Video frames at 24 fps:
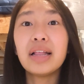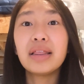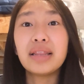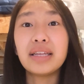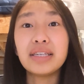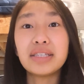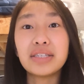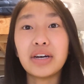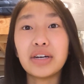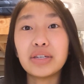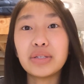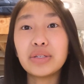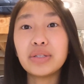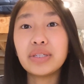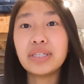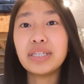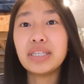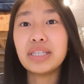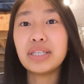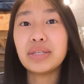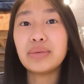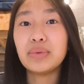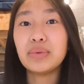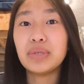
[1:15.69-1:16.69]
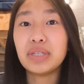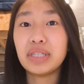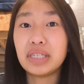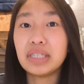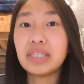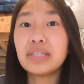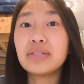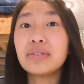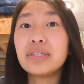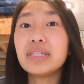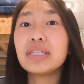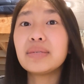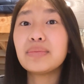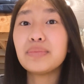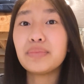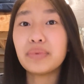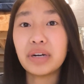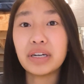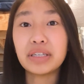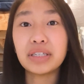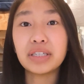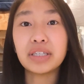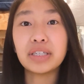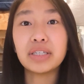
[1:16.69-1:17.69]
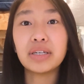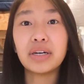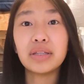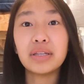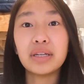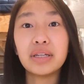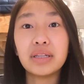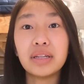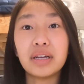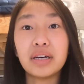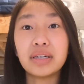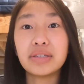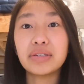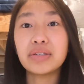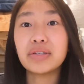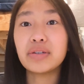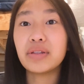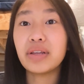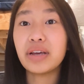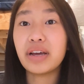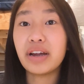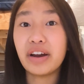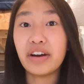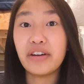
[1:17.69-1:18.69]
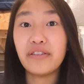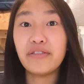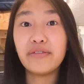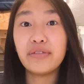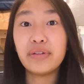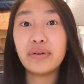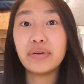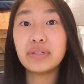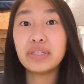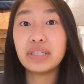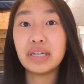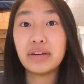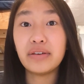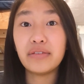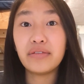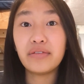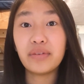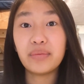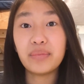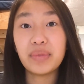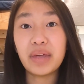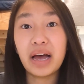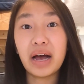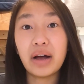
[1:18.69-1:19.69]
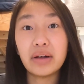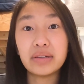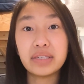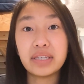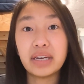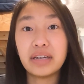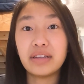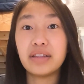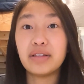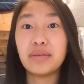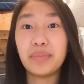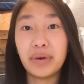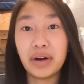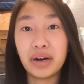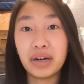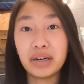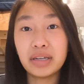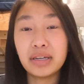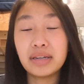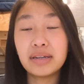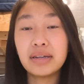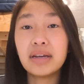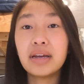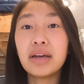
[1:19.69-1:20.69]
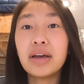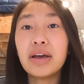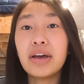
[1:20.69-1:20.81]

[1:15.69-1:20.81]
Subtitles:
This also leads to a decrease in pressure on the lungs so the air flows in from the outside of the body.